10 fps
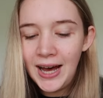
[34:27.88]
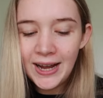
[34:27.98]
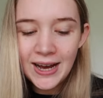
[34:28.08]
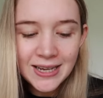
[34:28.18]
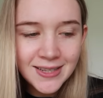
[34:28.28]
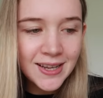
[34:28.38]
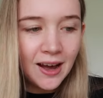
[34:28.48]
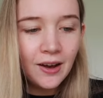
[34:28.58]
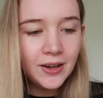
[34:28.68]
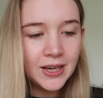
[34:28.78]
Hi guys.
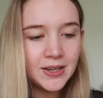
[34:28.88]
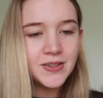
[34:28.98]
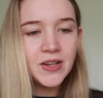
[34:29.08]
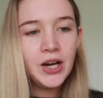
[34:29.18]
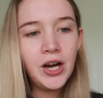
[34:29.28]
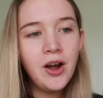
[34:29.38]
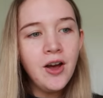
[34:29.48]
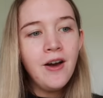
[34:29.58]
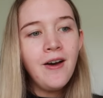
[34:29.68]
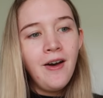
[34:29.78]
Okay, so
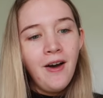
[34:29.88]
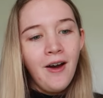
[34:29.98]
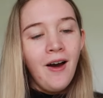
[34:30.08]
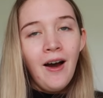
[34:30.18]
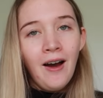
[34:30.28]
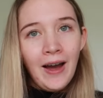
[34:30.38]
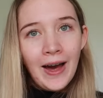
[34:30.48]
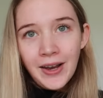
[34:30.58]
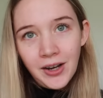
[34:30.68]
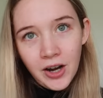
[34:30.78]

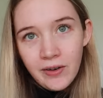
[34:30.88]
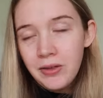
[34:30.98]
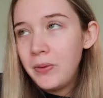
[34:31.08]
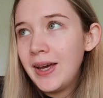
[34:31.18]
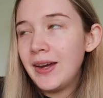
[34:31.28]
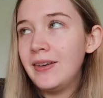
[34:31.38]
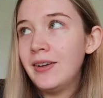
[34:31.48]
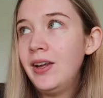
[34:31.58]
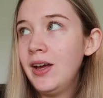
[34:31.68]
how did I go over the weekend?